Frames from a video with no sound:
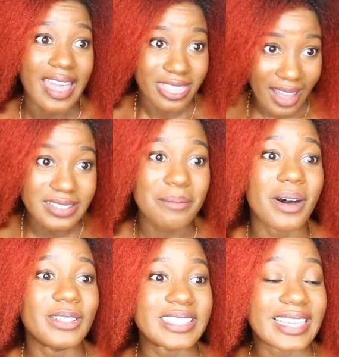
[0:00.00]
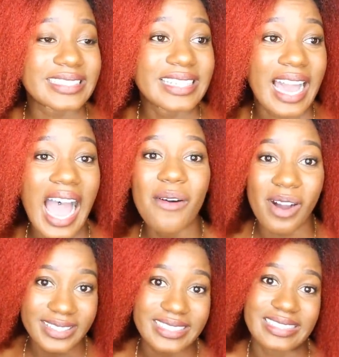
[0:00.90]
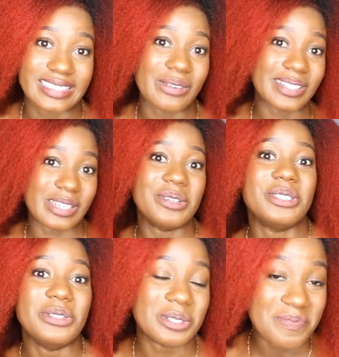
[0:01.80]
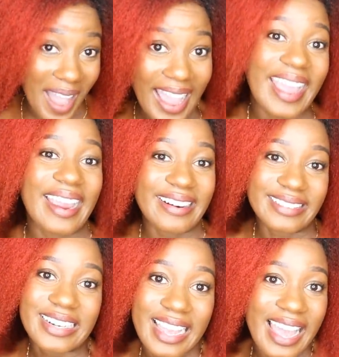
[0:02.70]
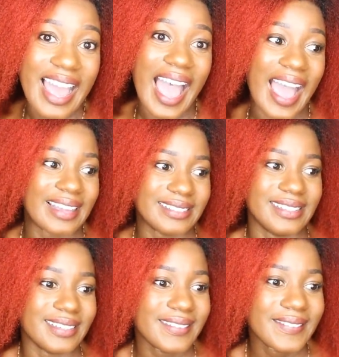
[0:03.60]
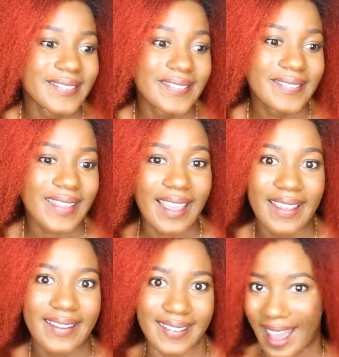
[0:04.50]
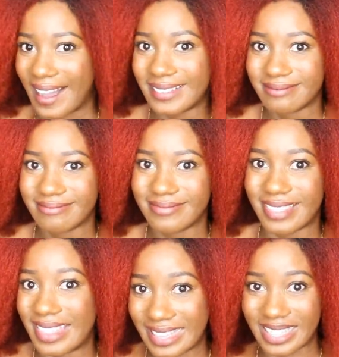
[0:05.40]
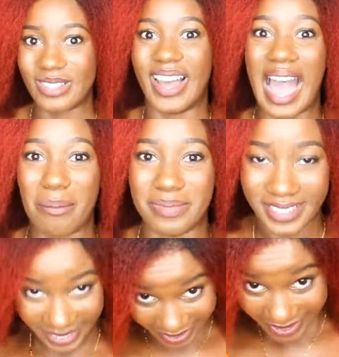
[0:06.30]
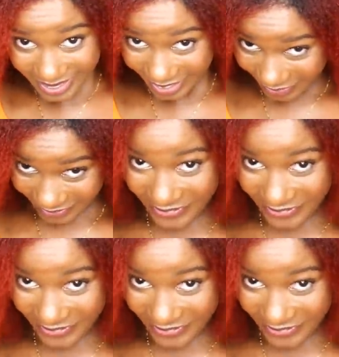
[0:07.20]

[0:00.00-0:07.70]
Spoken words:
I thought about it. I wanted to see what it would do to my hair, and yeah, this is what happened. If